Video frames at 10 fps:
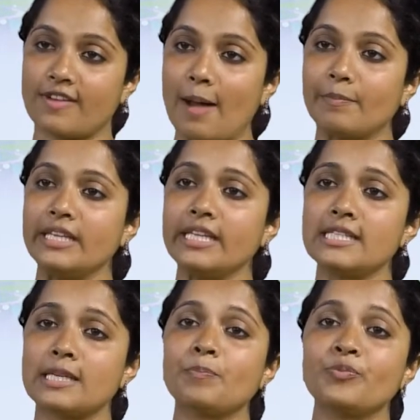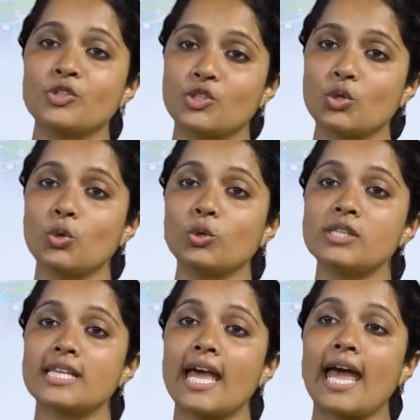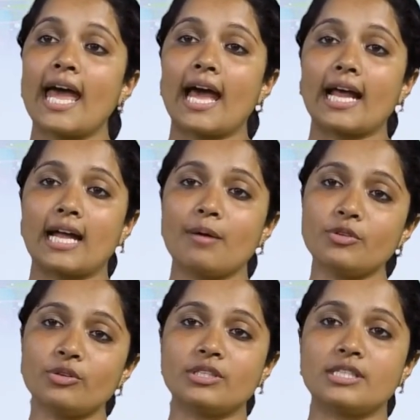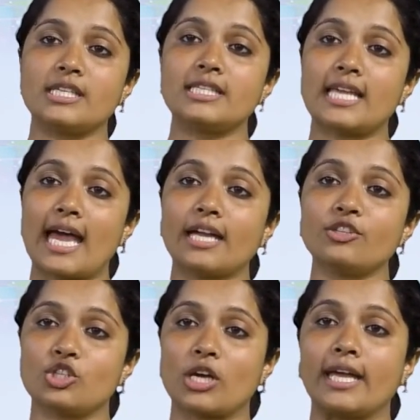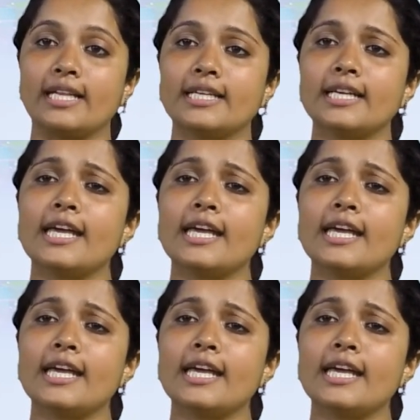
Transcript: families, schools, communities and child.